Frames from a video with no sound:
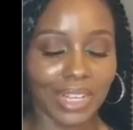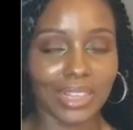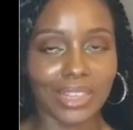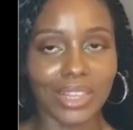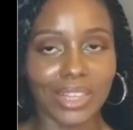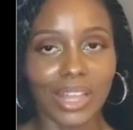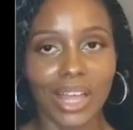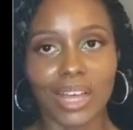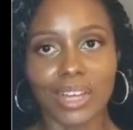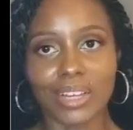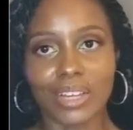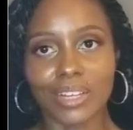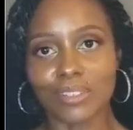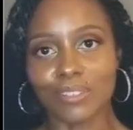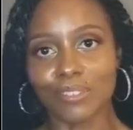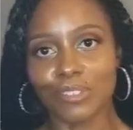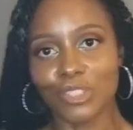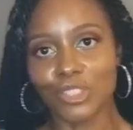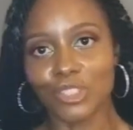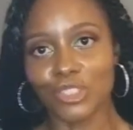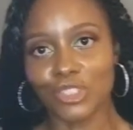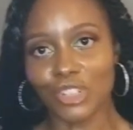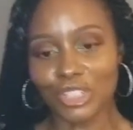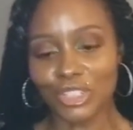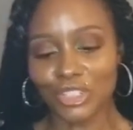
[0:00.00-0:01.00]
a lot of
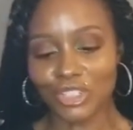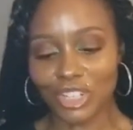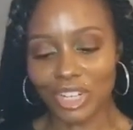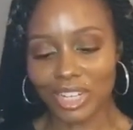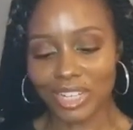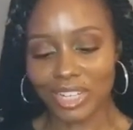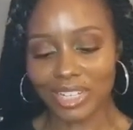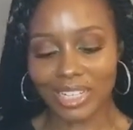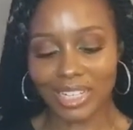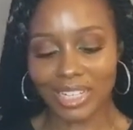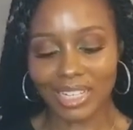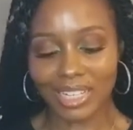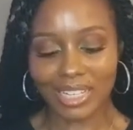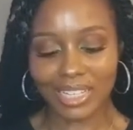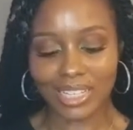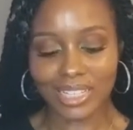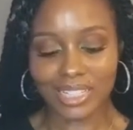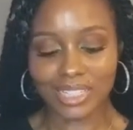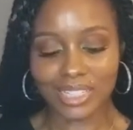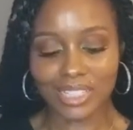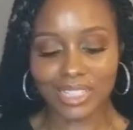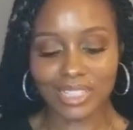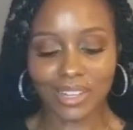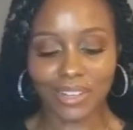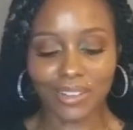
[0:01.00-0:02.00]
strength training
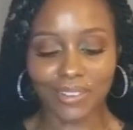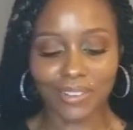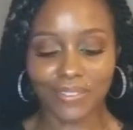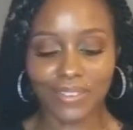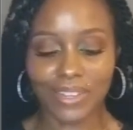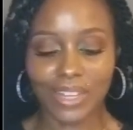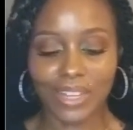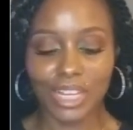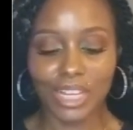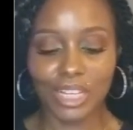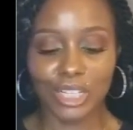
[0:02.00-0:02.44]
and stuff.